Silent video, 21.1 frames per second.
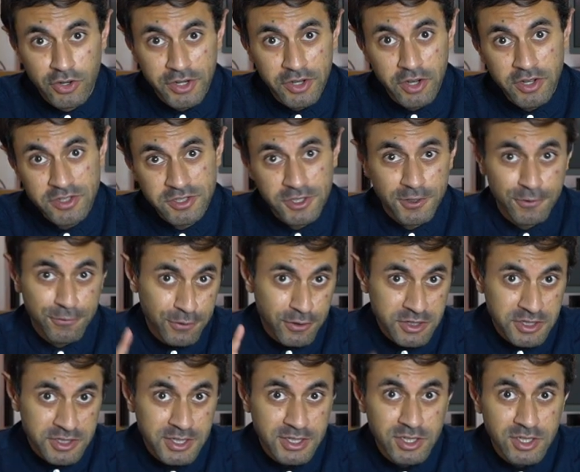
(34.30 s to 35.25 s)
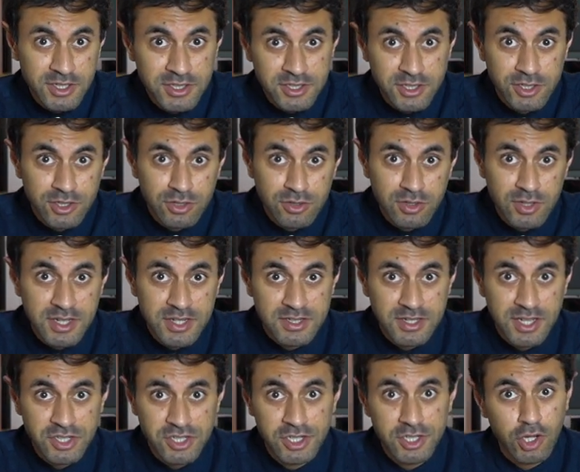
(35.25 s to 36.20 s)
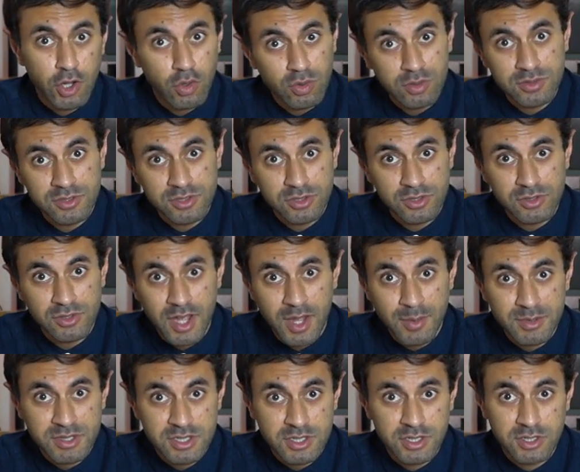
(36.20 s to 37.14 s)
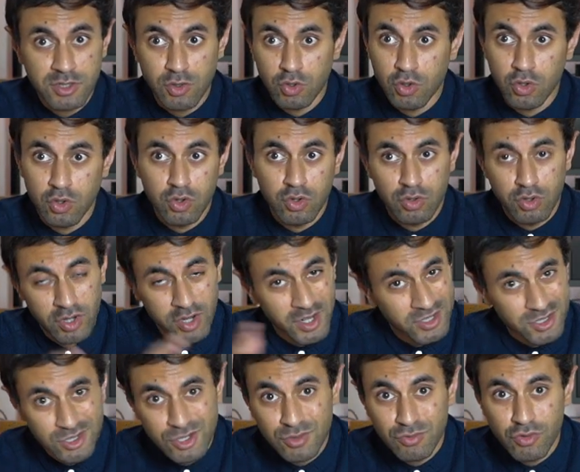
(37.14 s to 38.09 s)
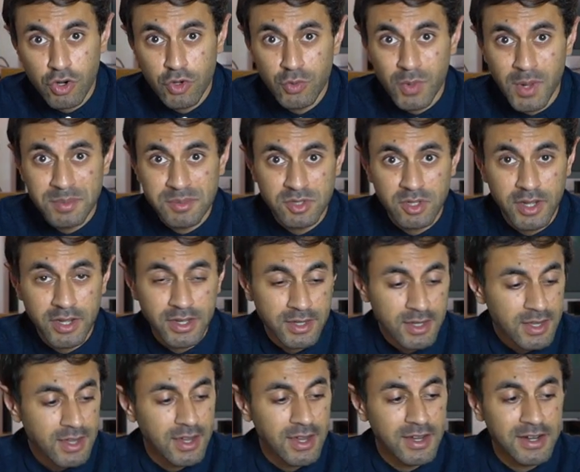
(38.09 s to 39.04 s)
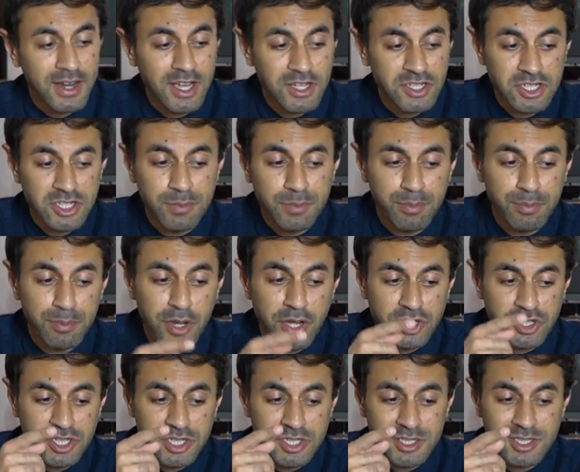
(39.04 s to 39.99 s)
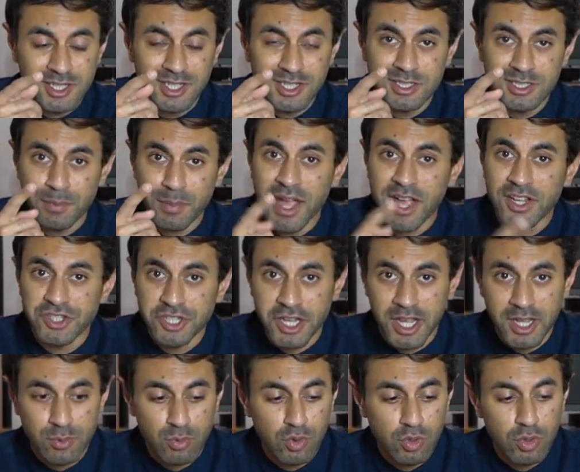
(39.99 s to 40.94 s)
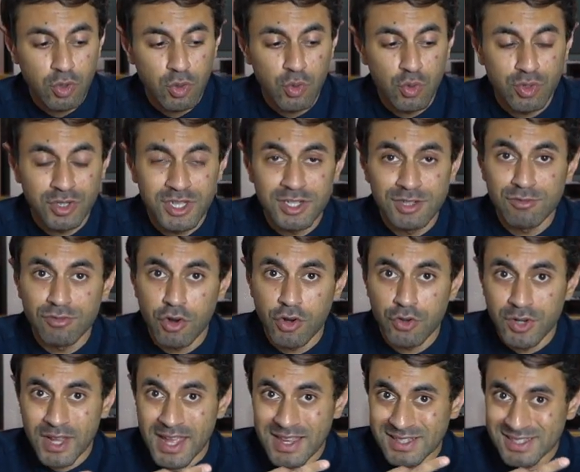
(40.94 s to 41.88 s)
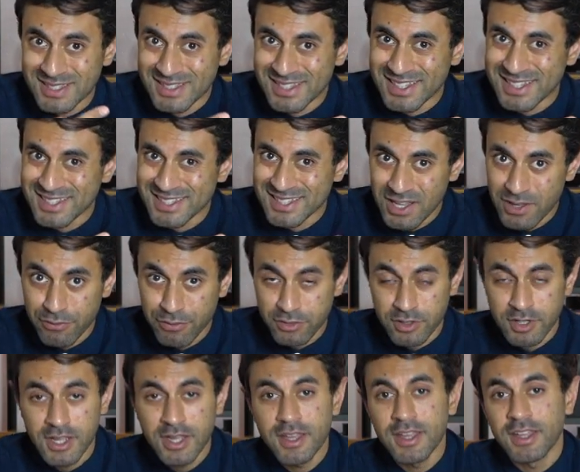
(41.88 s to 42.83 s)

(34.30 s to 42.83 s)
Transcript: guys, so the first thing you need to do is actually go onto Amazon or to the Rode website and actually purchase this patch cable called the Rode SC7.